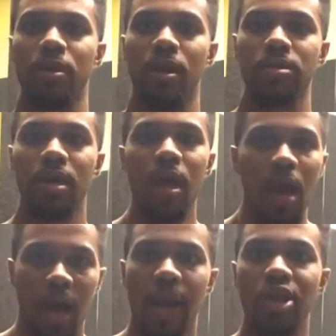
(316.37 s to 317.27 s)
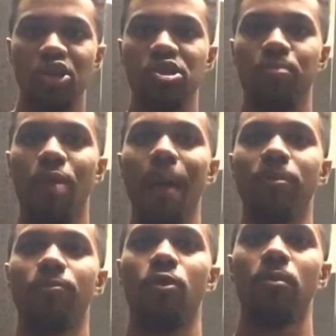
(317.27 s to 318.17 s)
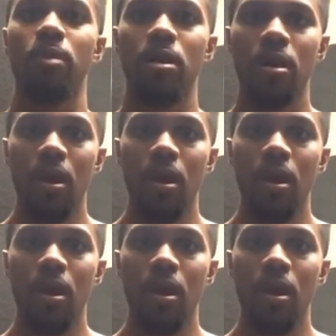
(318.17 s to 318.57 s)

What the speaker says: because again, you're using proper form